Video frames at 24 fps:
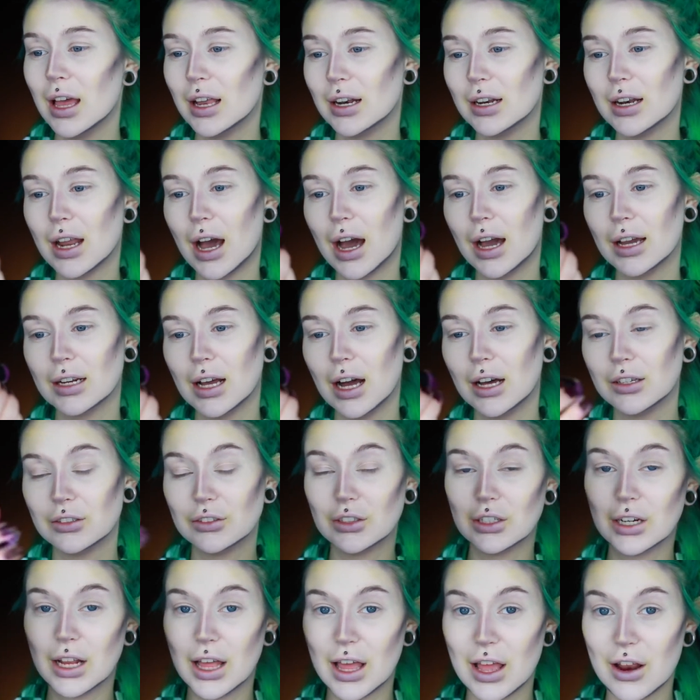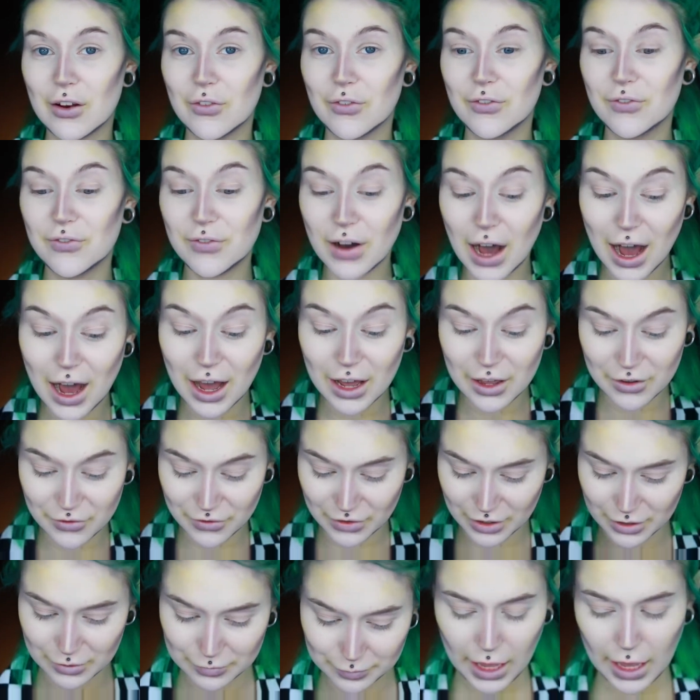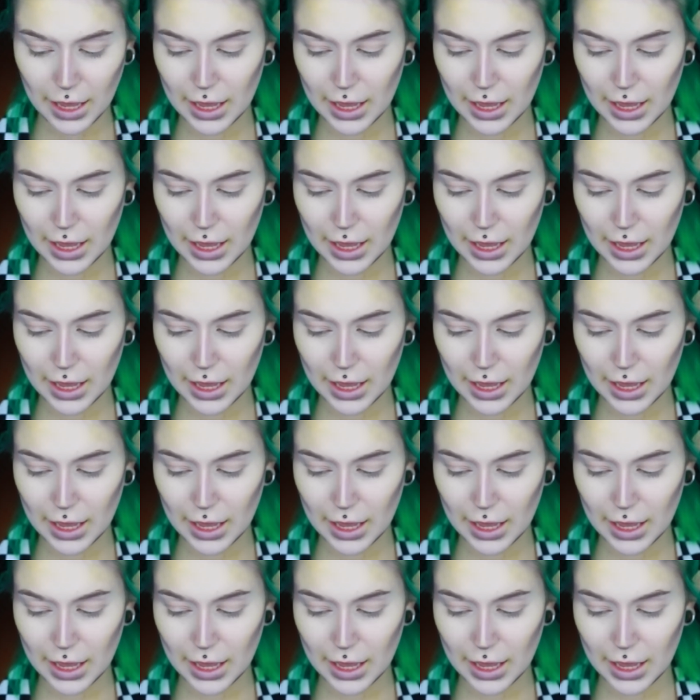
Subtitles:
905.